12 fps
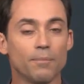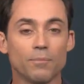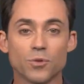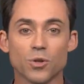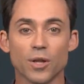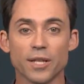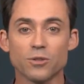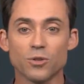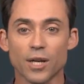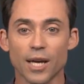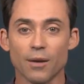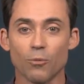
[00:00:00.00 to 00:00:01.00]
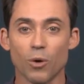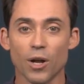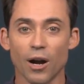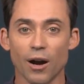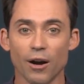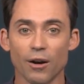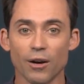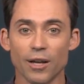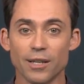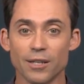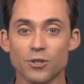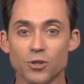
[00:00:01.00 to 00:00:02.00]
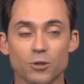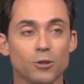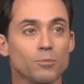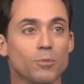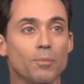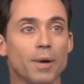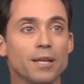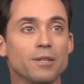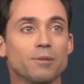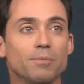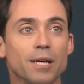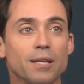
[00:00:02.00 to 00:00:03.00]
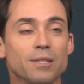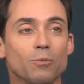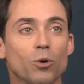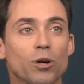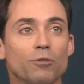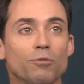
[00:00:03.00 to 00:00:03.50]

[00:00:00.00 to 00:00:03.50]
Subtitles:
So let's look at what our initial momentum is, and we're going